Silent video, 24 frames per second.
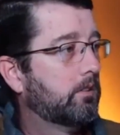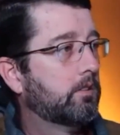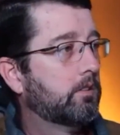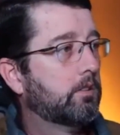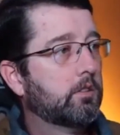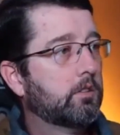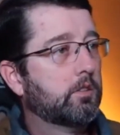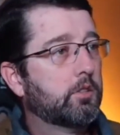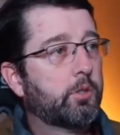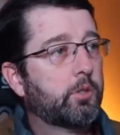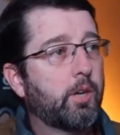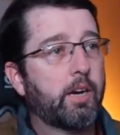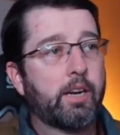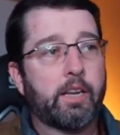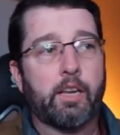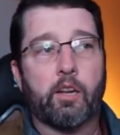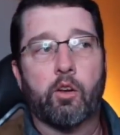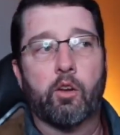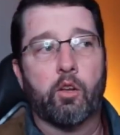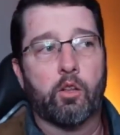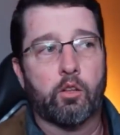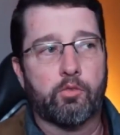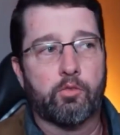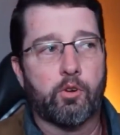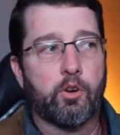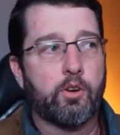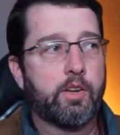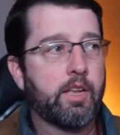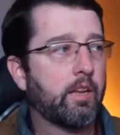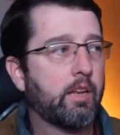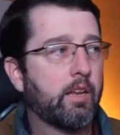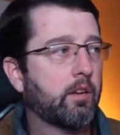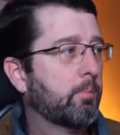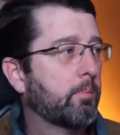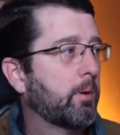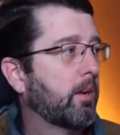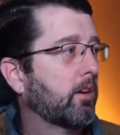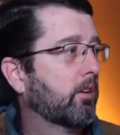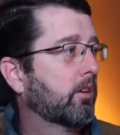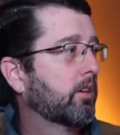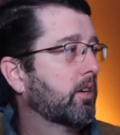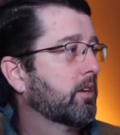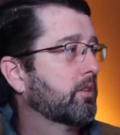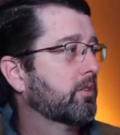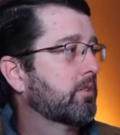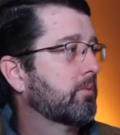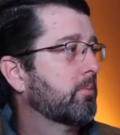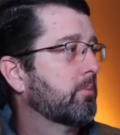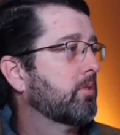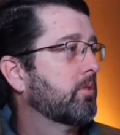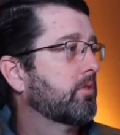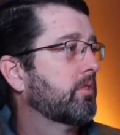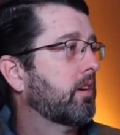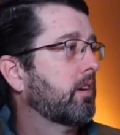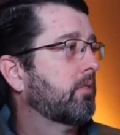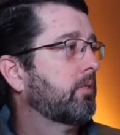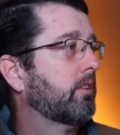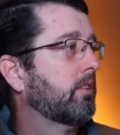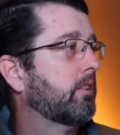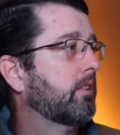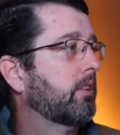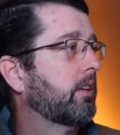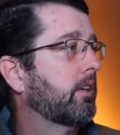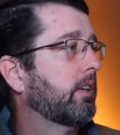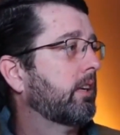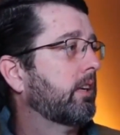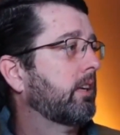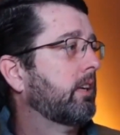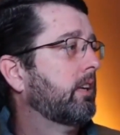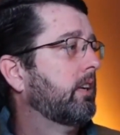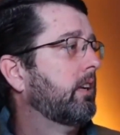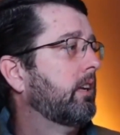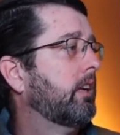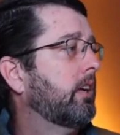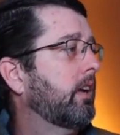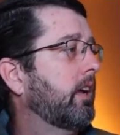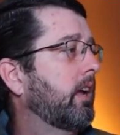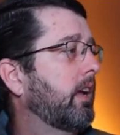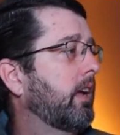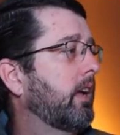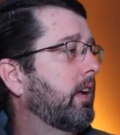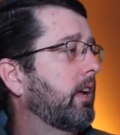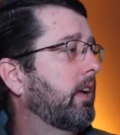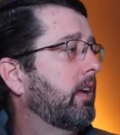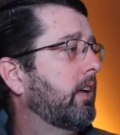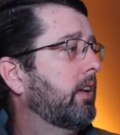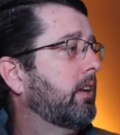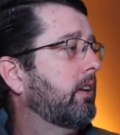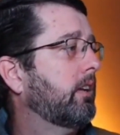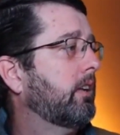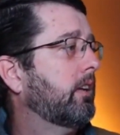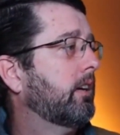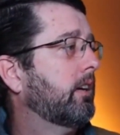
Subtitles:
tracking all of our data about our customers and everything. And